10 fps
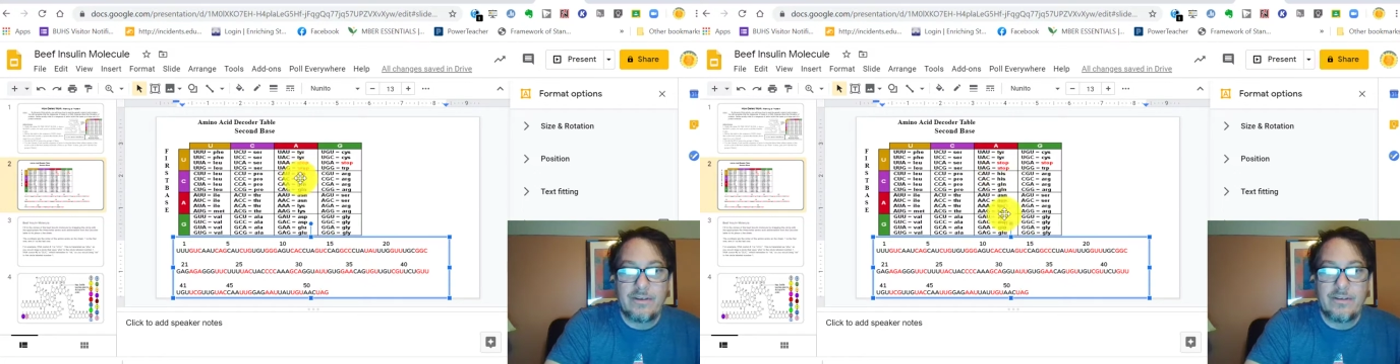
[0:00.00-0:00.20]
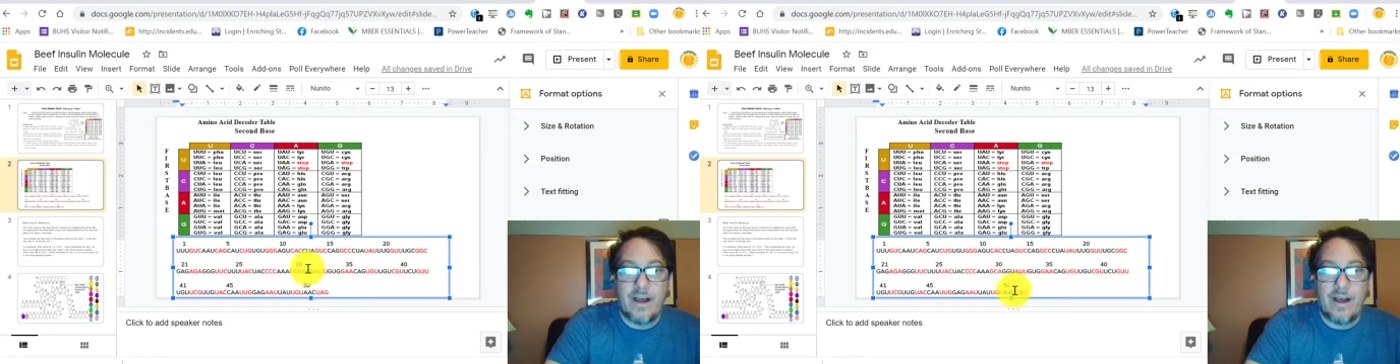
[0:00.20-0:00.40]

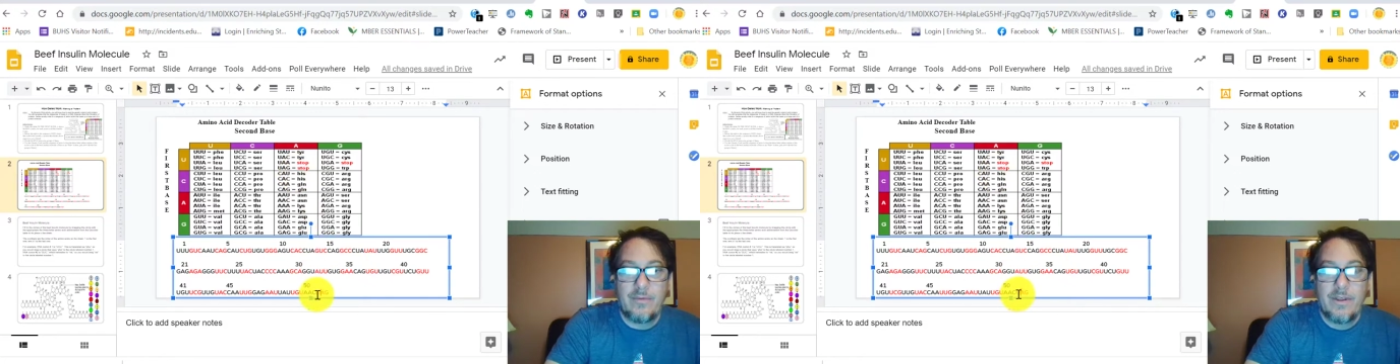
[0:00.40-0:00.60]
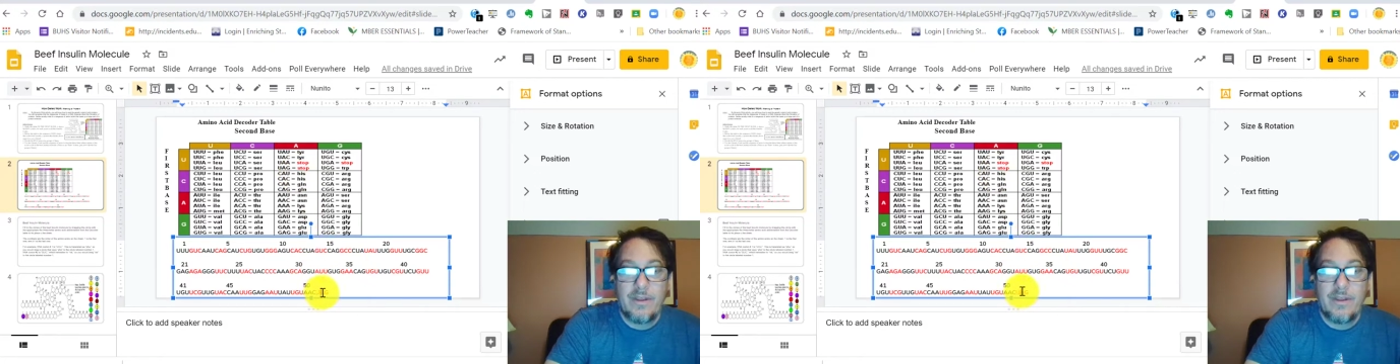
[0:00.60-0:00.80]
stop,
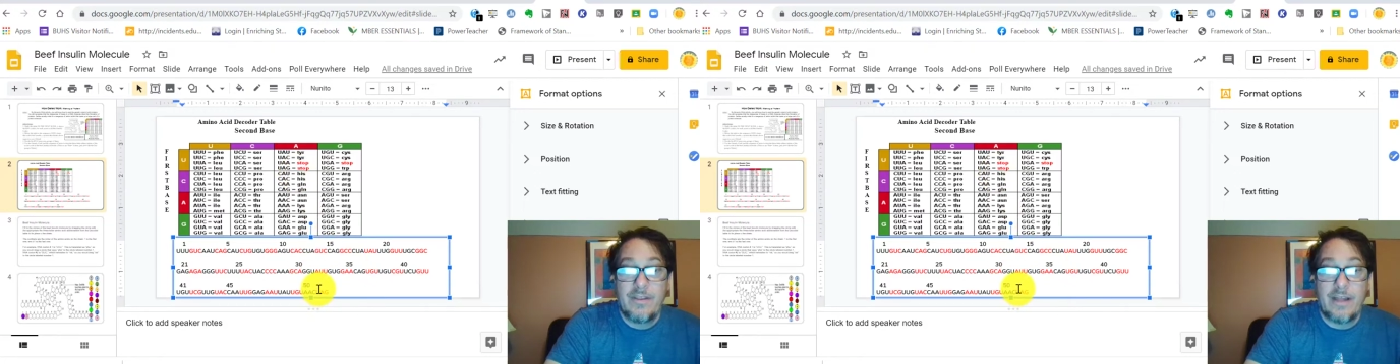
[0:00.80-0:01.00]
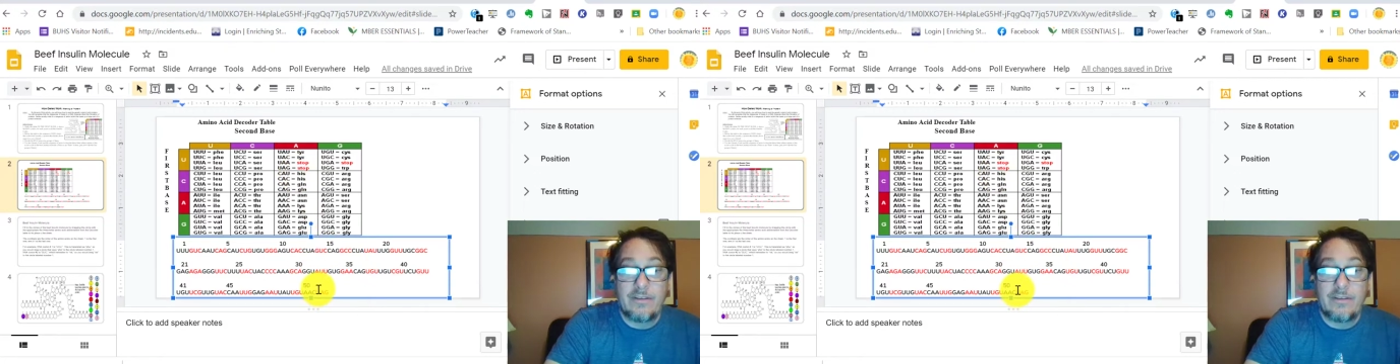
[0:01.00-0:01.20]

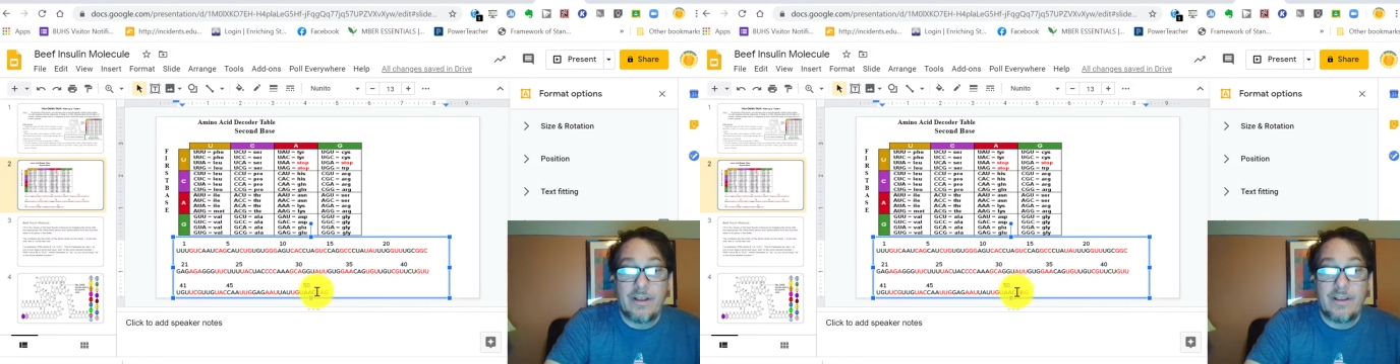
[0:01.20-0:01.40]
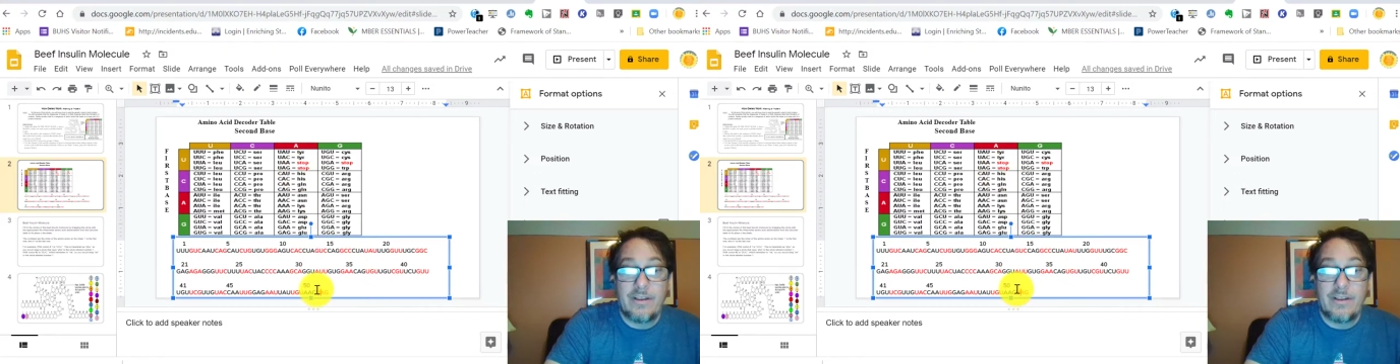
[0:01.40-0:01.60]
that's
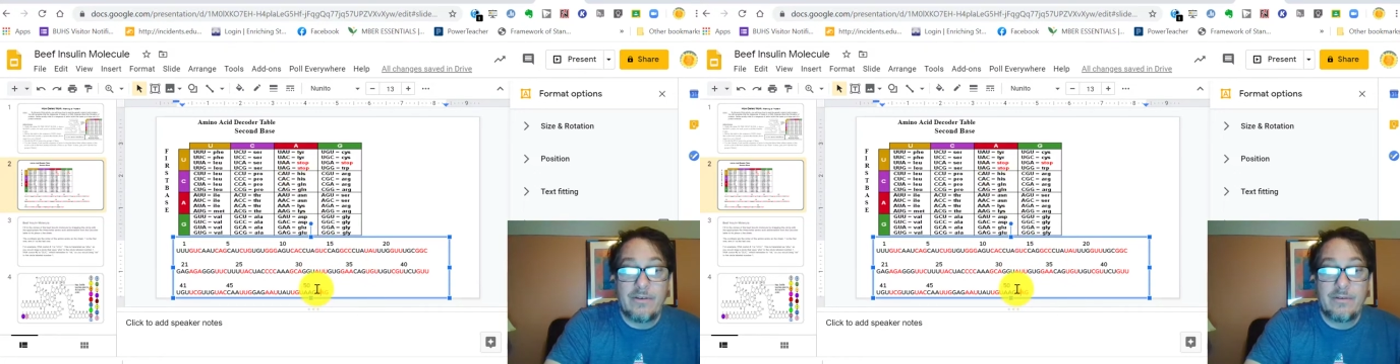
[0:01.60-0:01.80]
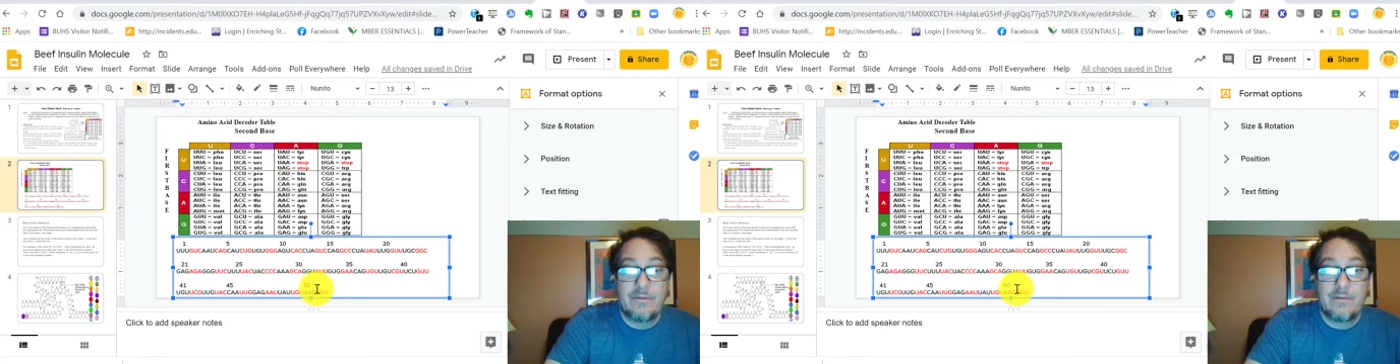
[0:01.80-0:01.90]
telling you